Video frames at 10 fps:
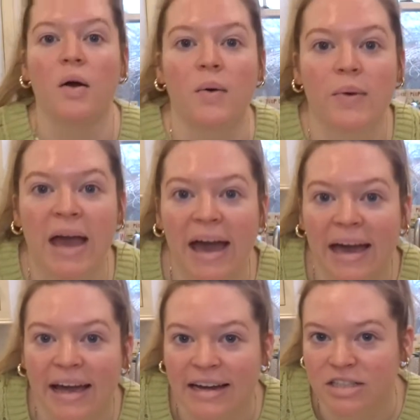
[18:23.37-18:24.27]

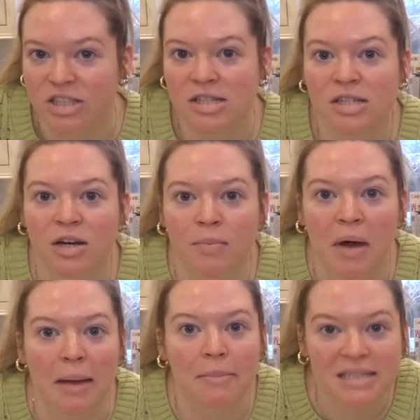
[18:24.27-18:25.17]
Okay, I just took
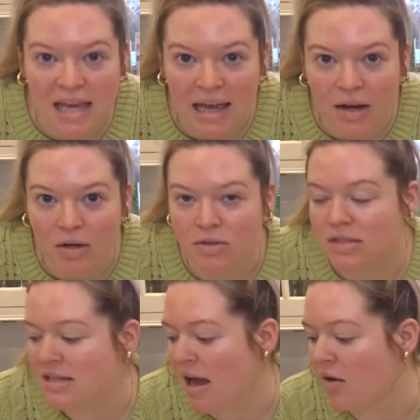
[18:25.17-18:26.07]
my
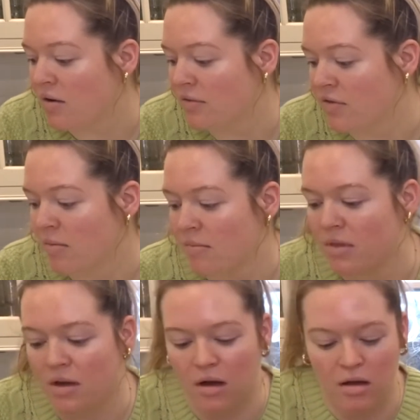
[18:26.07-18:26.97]
potatoes out from
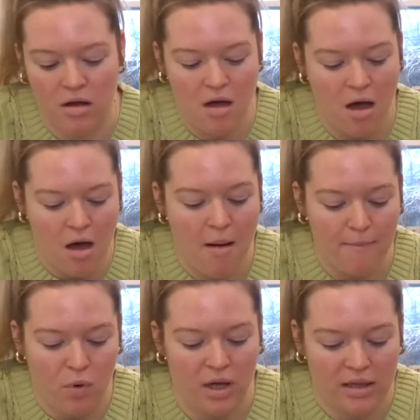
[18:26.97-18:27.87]
the
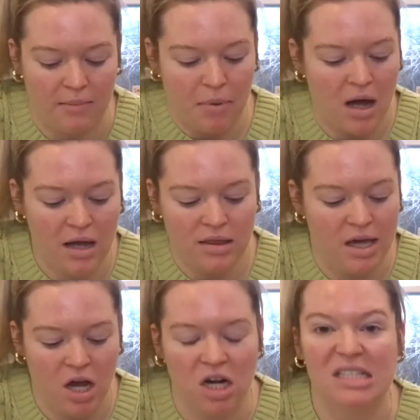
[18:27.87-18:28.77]
boiling pot.
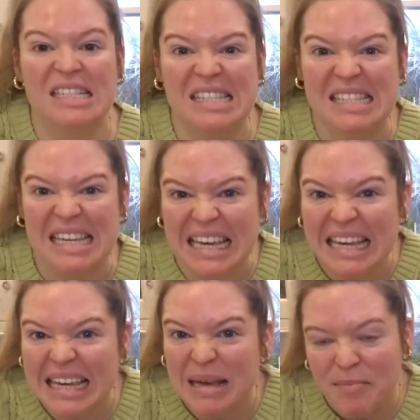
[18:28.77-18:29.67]
They are
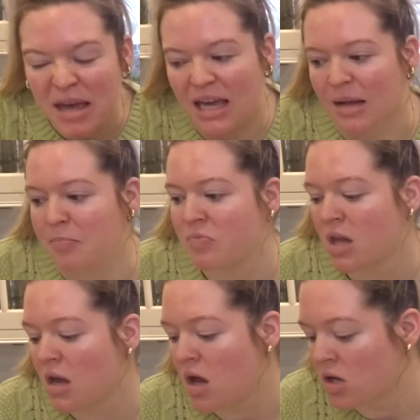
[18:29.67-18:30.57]
steaming.
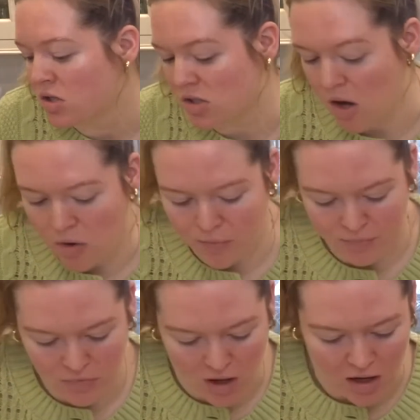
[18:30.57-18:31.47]
So,
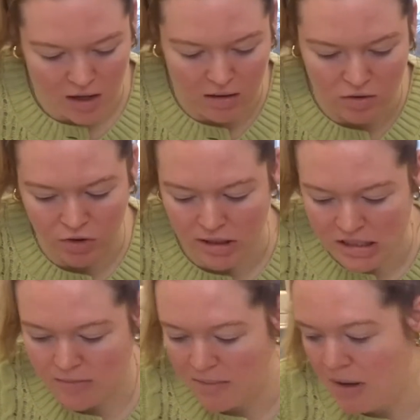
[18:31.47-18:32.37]
and I
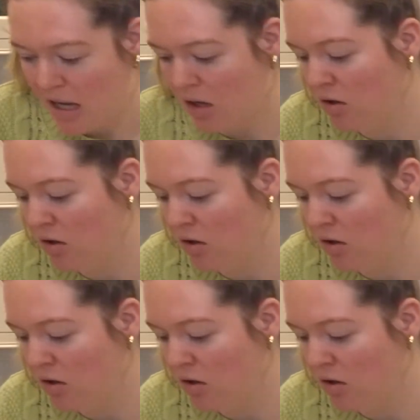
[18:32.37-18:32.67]
greased my pan